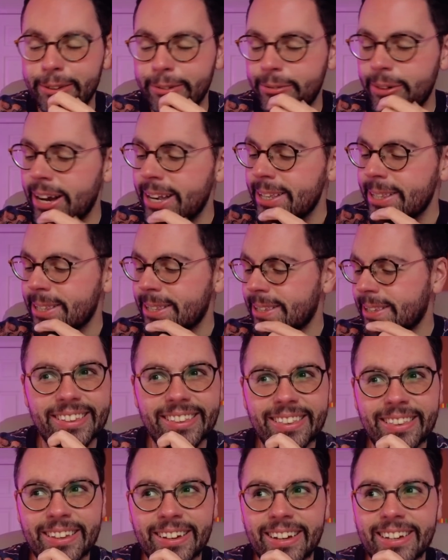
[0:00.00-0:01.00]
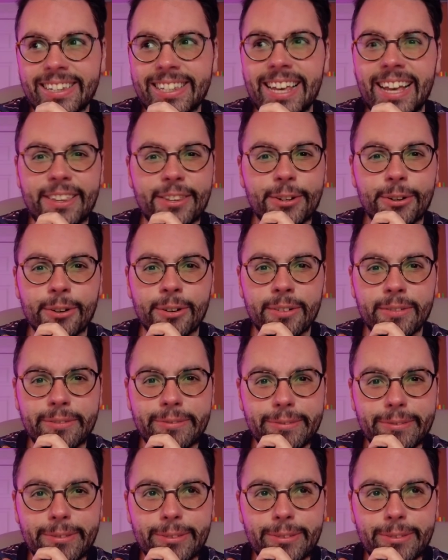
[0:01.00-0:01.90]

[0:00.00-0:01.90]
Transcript: US, the center of